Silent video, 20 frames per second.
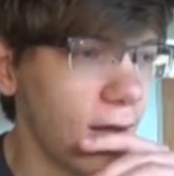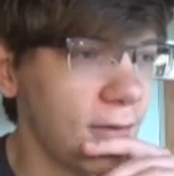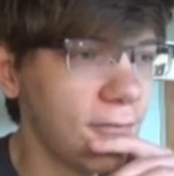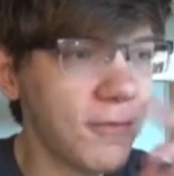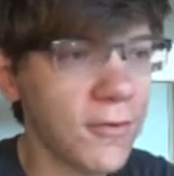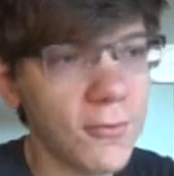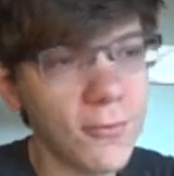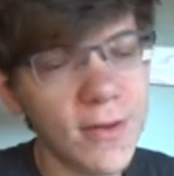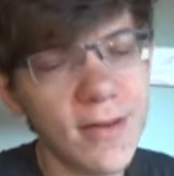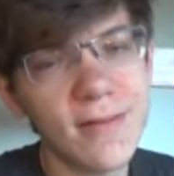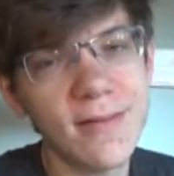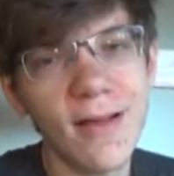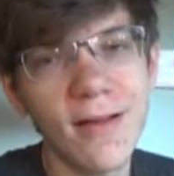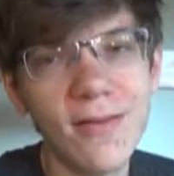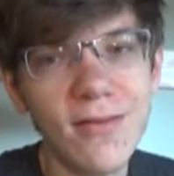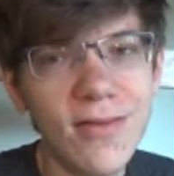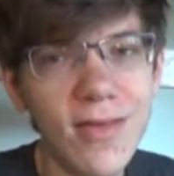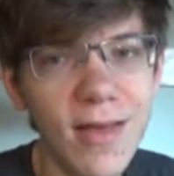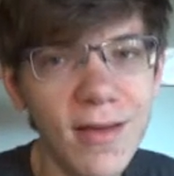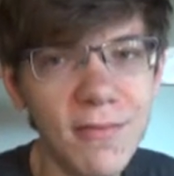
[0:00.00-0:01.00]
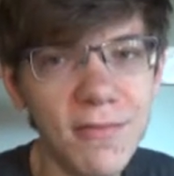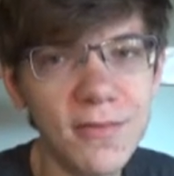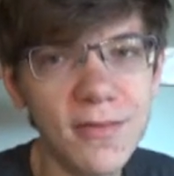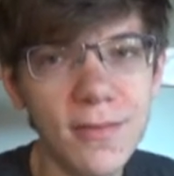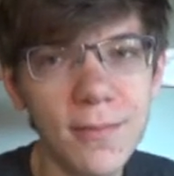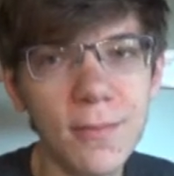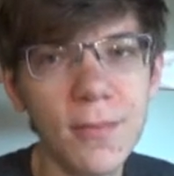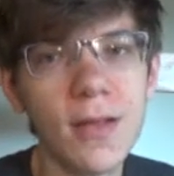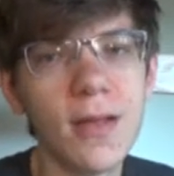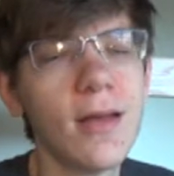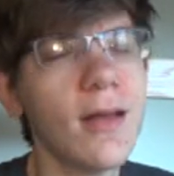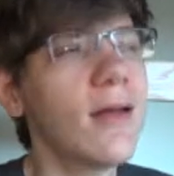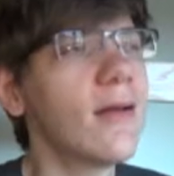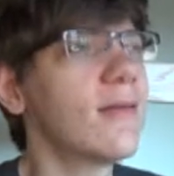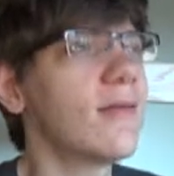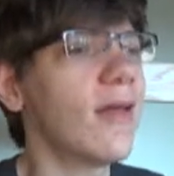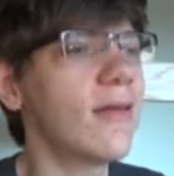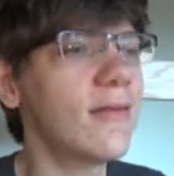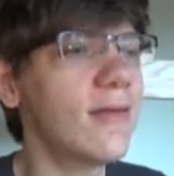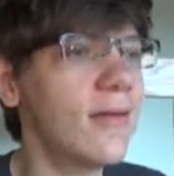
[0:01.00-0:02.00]
for retail theft.
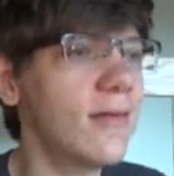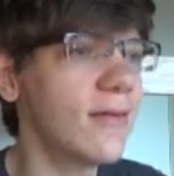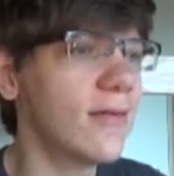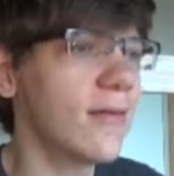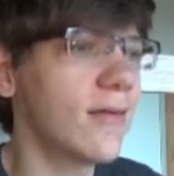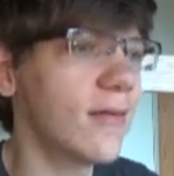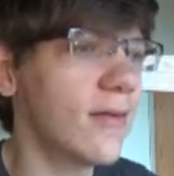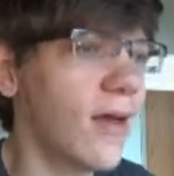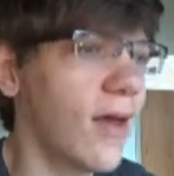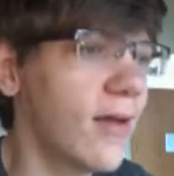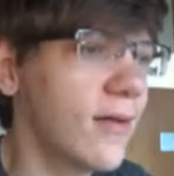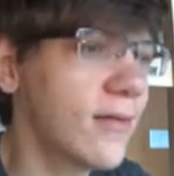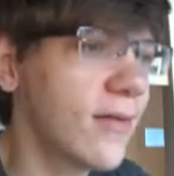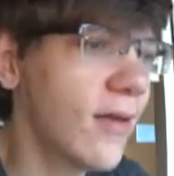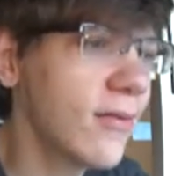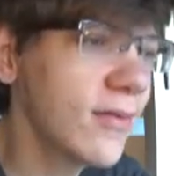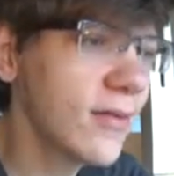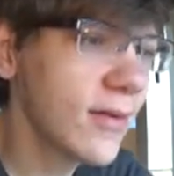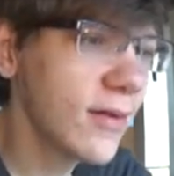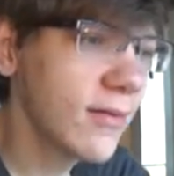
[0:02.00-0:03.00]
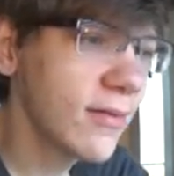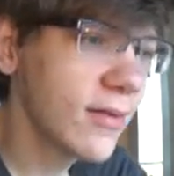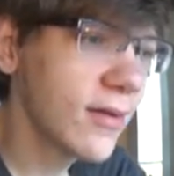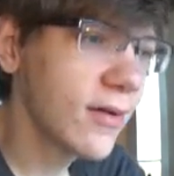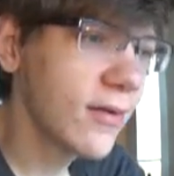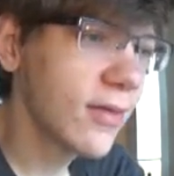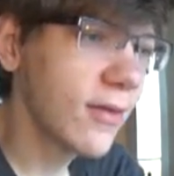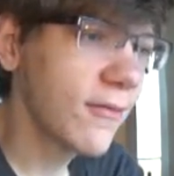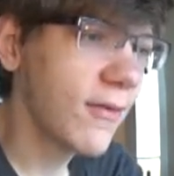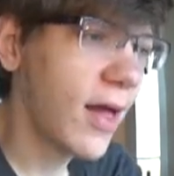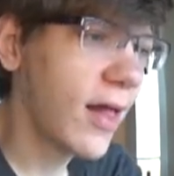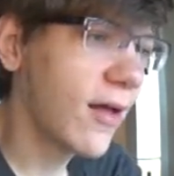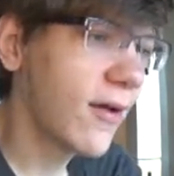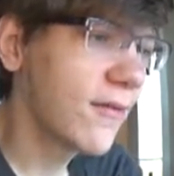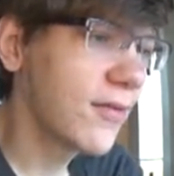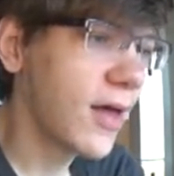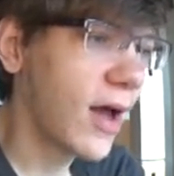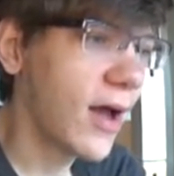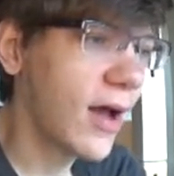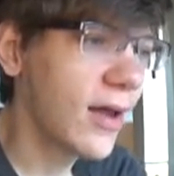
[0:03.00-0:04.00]
It doesn't consider the value
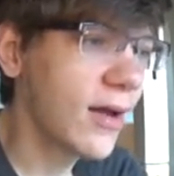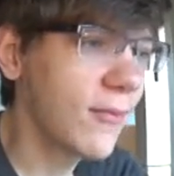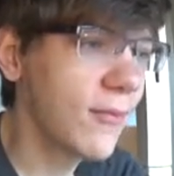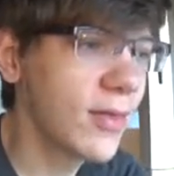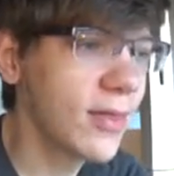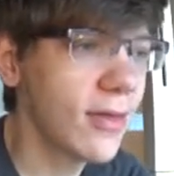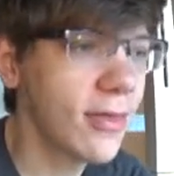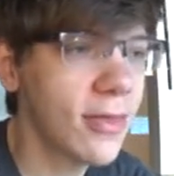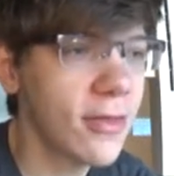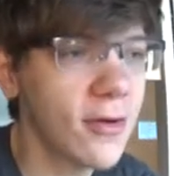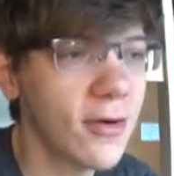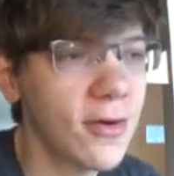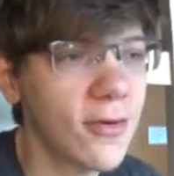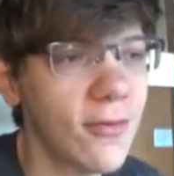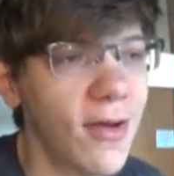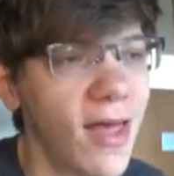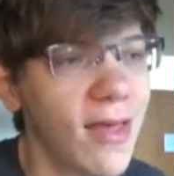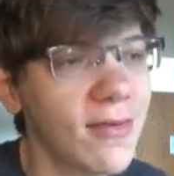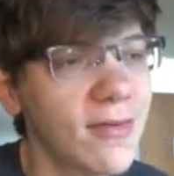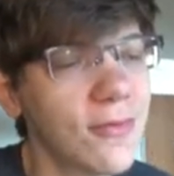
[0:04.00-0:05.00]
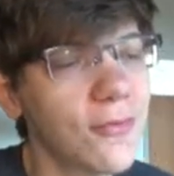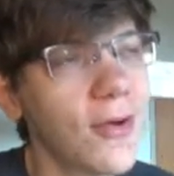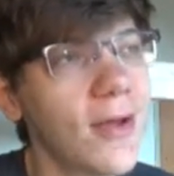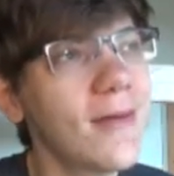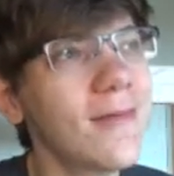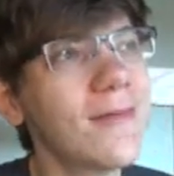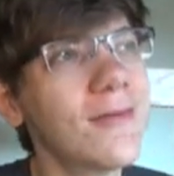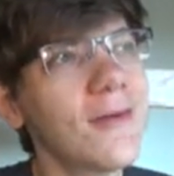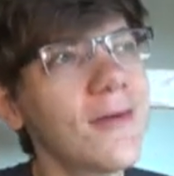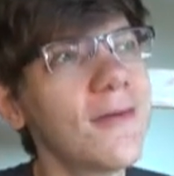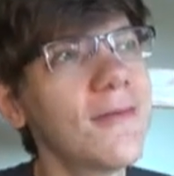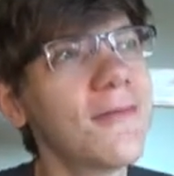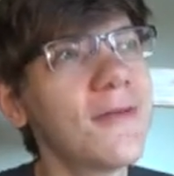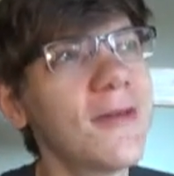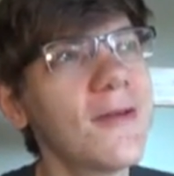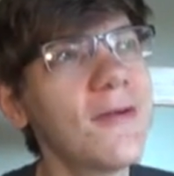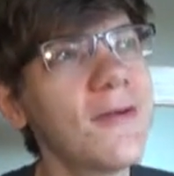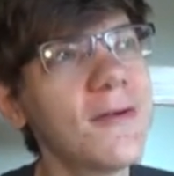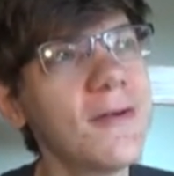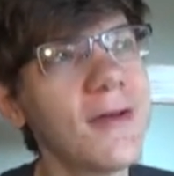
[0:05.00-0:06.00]
of the item in the third arrest, right? So if
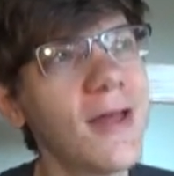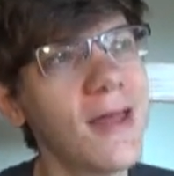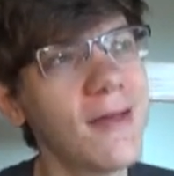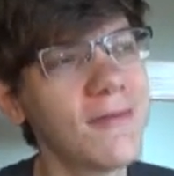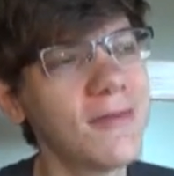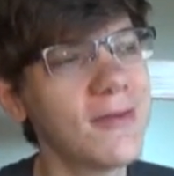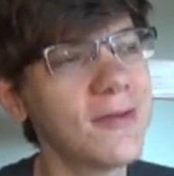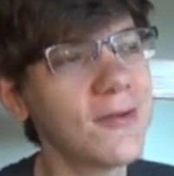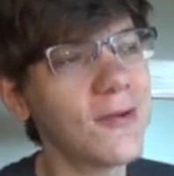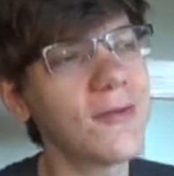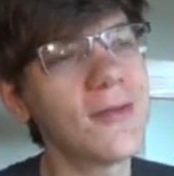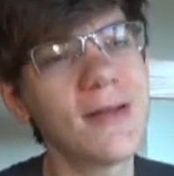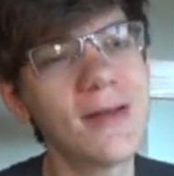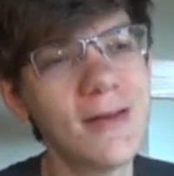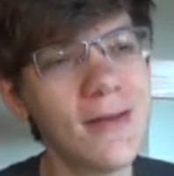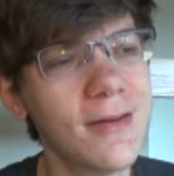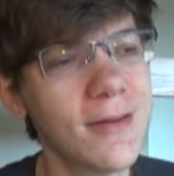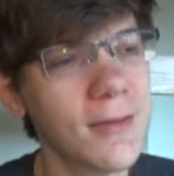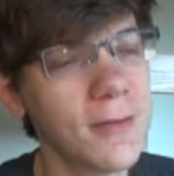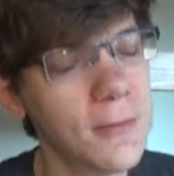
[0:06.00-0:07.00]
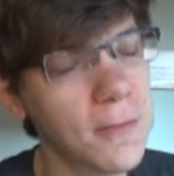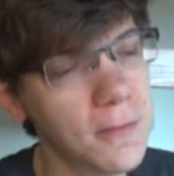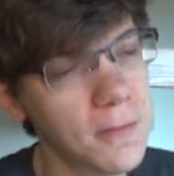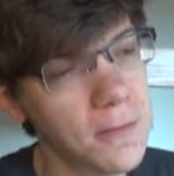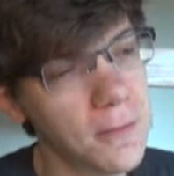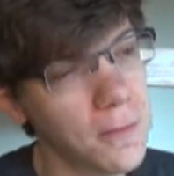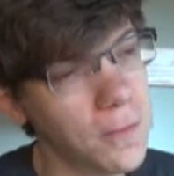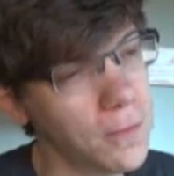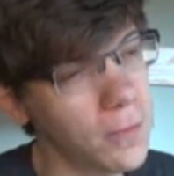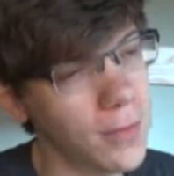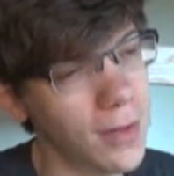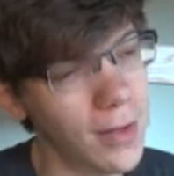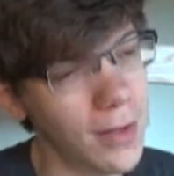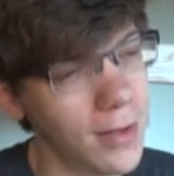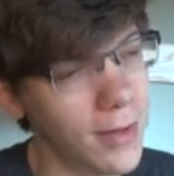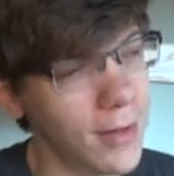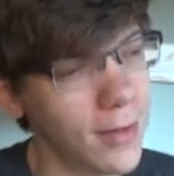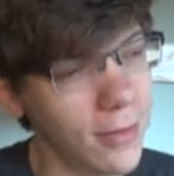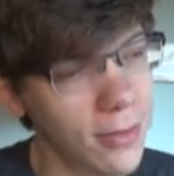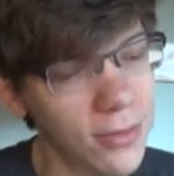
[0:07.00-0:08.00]
you have stolen
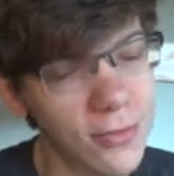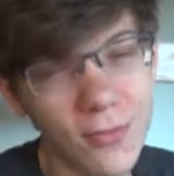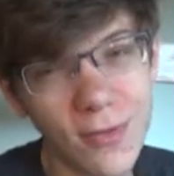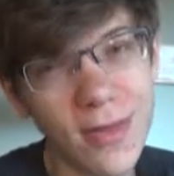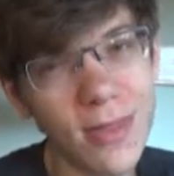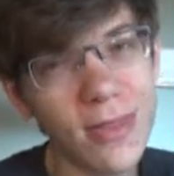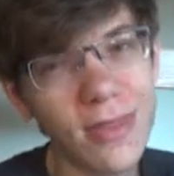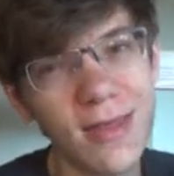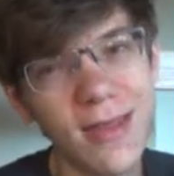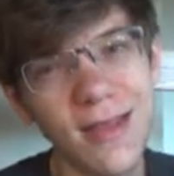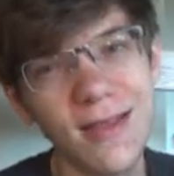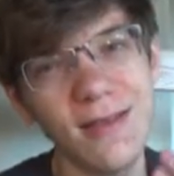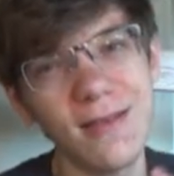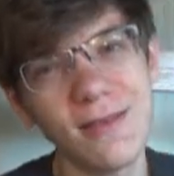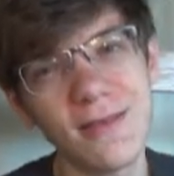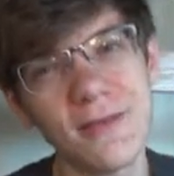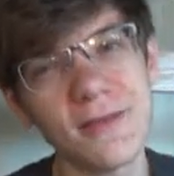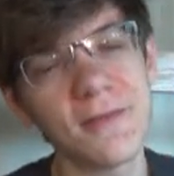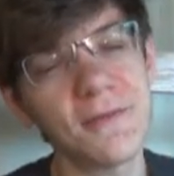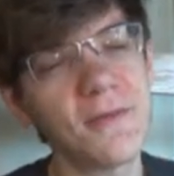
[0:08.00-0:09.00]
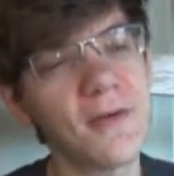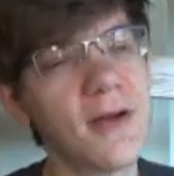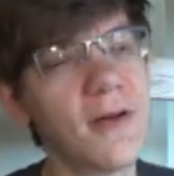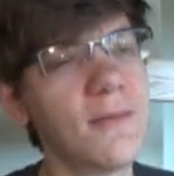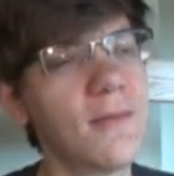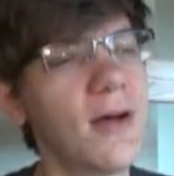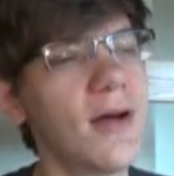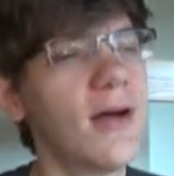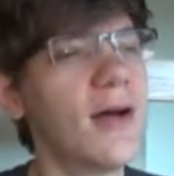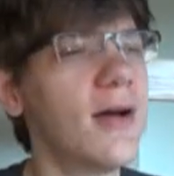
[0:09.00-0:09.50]
three things from,